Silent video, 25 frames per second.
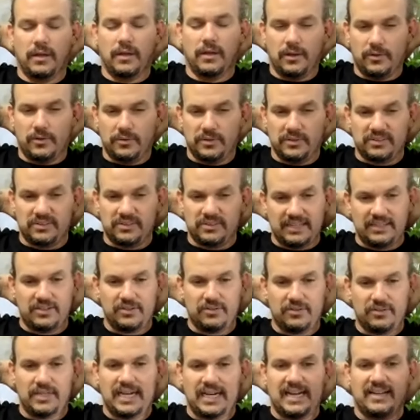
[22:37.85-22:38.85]
So as I
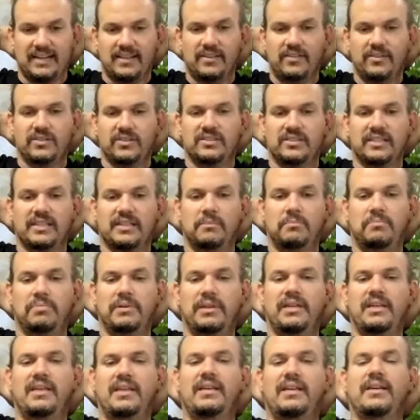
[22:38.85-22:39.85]
do that, there's like a
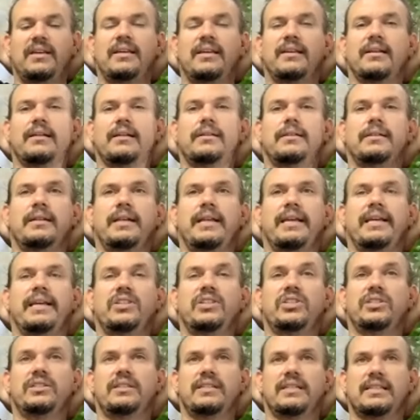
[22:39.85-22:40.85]
big
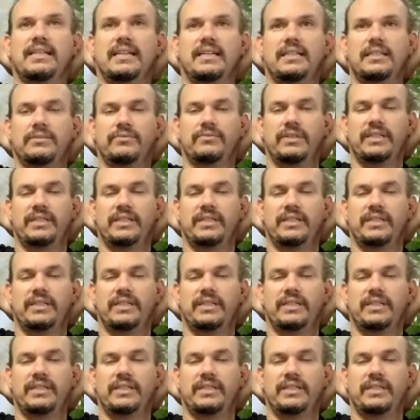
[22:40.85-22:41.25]
inclination to kind of